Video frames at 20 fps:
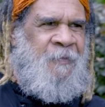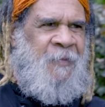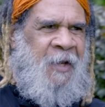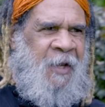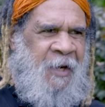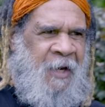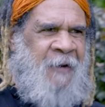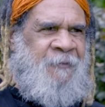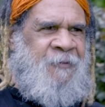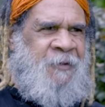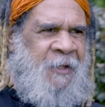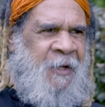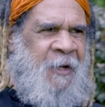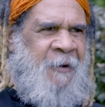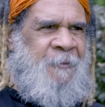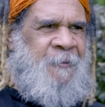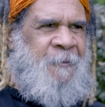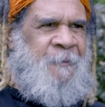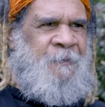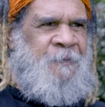Enough's
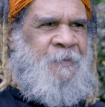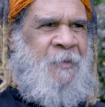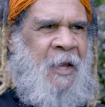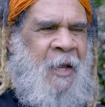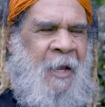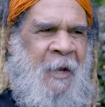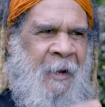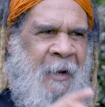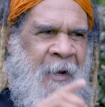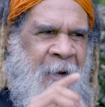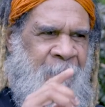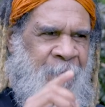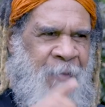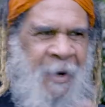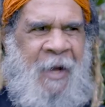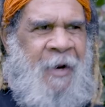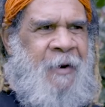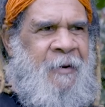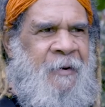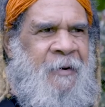enough.
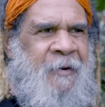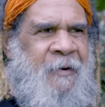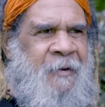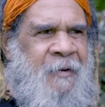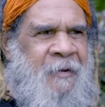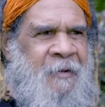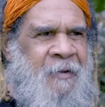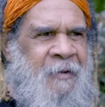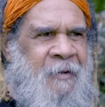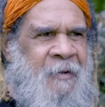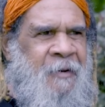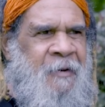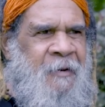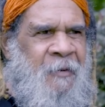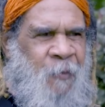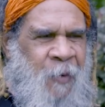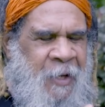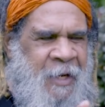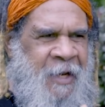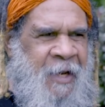But
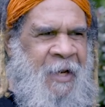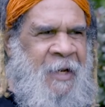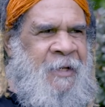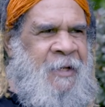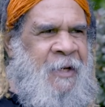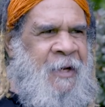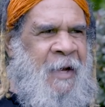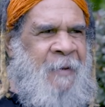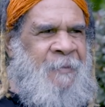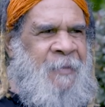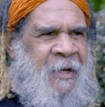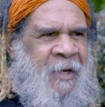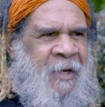we need to come